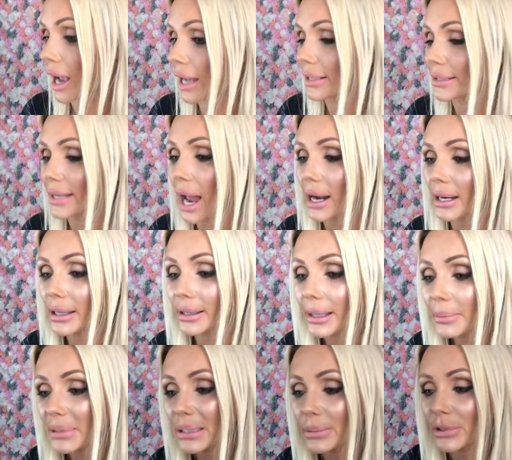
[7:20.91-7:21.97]
I technically
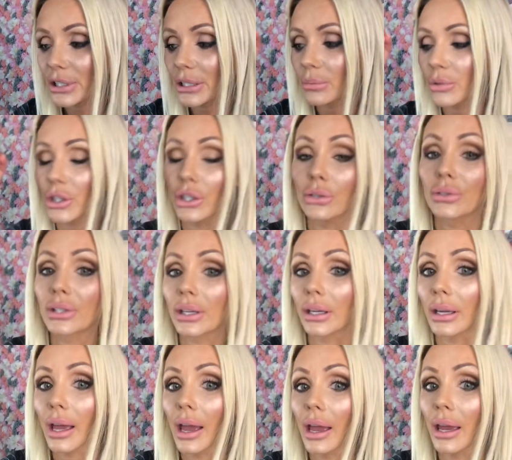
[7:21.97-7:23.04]
am supposed to be
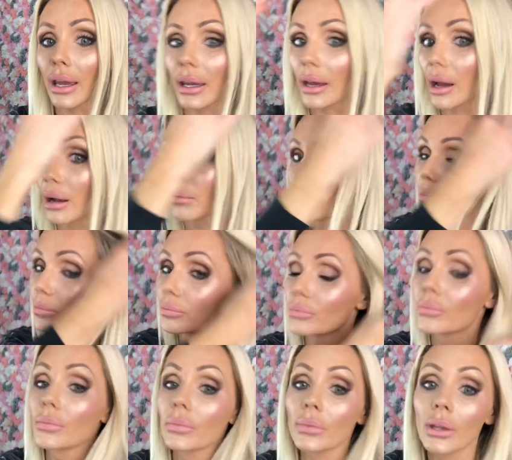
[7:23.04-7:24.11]
using a
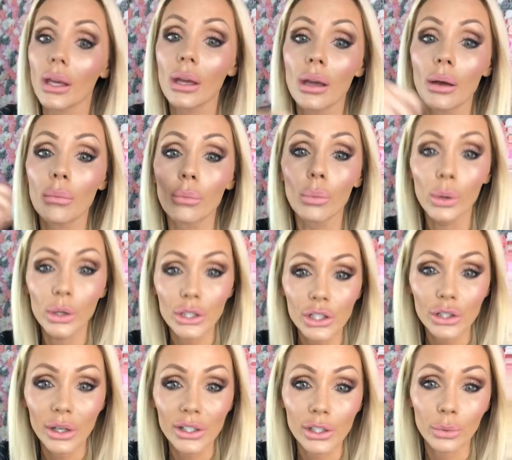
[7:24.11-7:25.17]

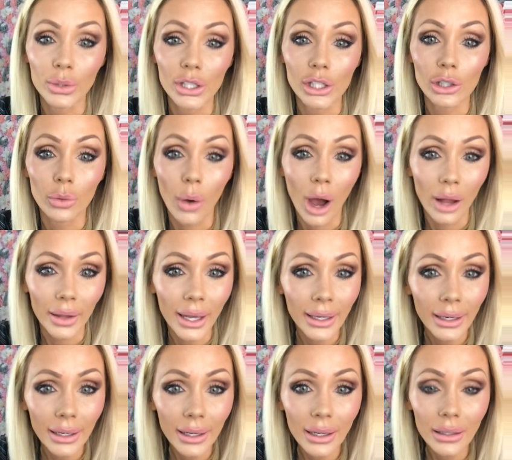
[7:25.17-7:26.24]
moisturizer with squalane
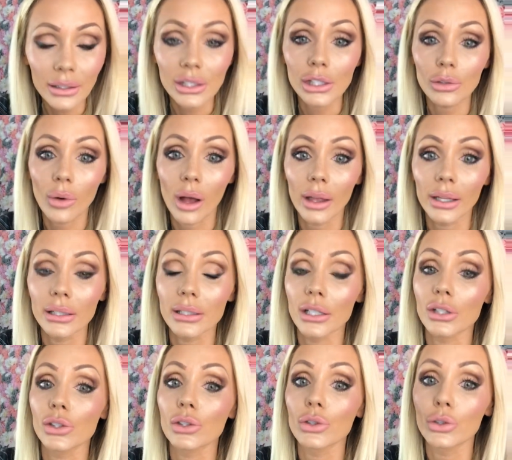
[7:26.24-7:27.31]
in it, because squalane's like
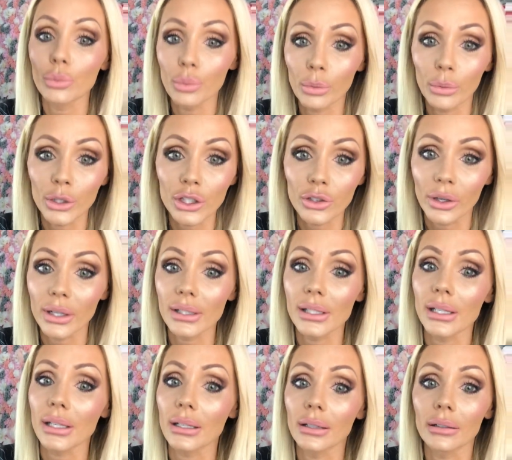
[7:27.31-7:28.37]
super
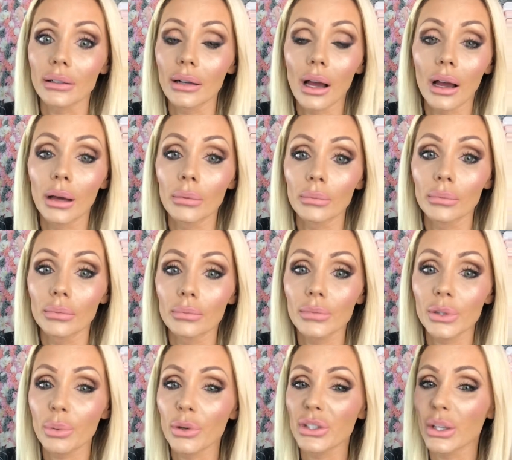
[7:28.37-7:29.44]
moisturizing and
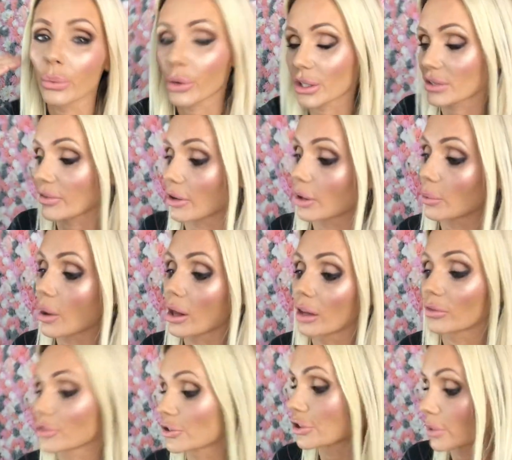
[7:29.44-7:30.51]
supposedly works very well
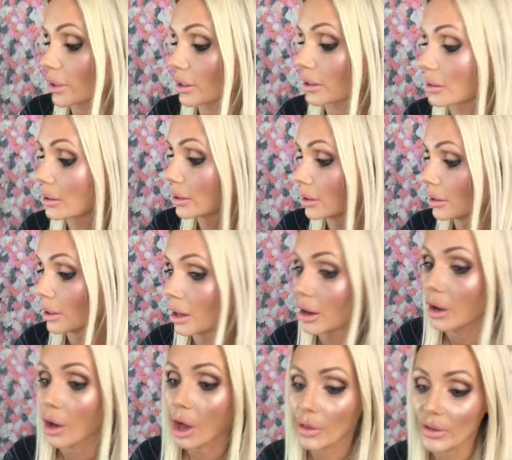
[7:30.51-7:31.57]
if you're doing
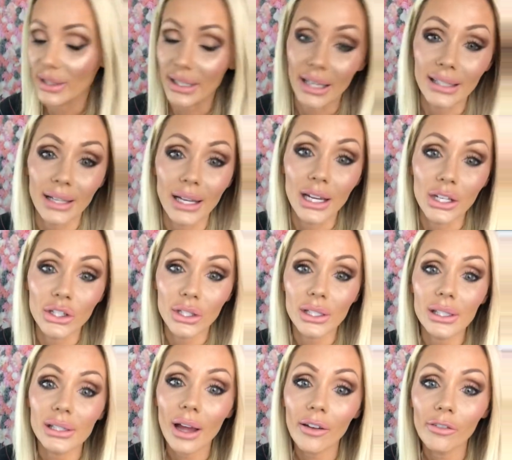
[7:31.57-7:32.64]
all this anti-aging
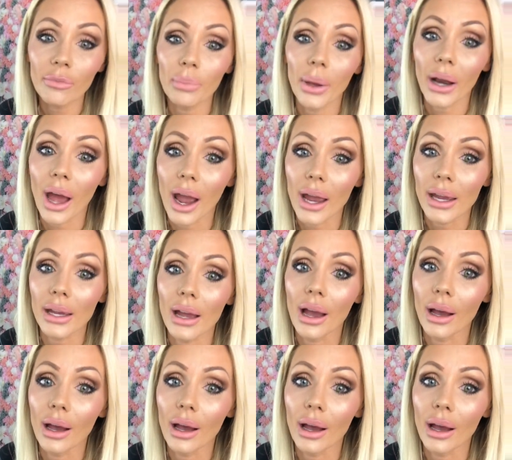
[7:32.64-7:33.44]
stuff. But I